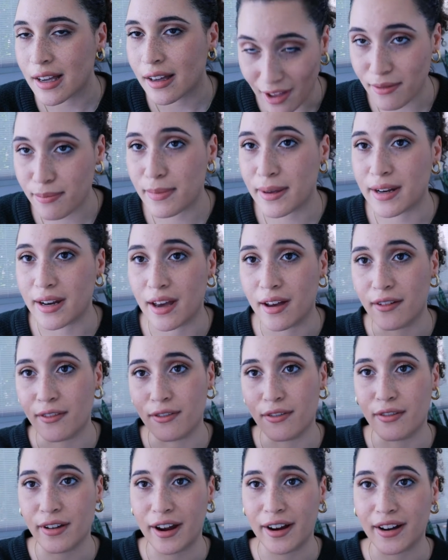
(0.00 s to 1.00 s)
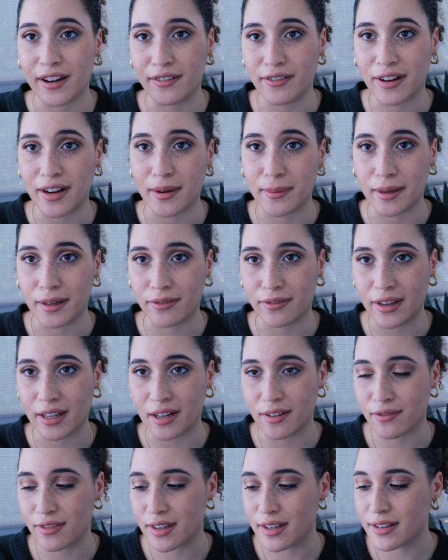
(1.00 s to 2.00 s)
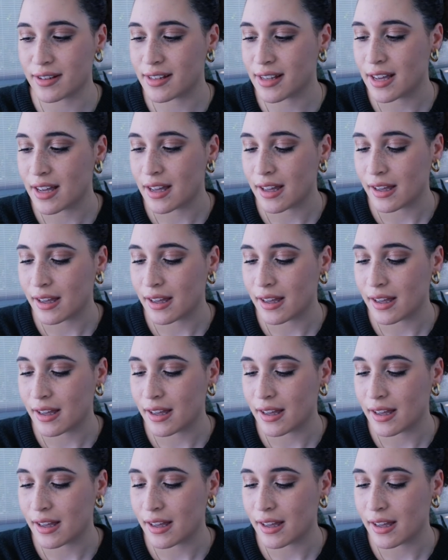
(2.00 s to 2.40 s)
I've been a very, very big fan of this.